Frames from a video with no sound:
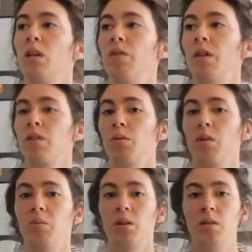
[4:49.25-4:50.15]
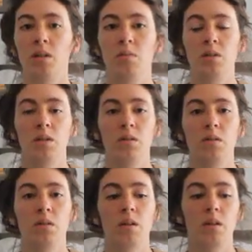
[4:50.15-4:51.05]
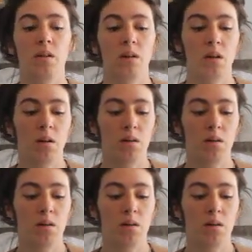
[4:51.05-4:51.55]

if that's really what you need to be dealing with,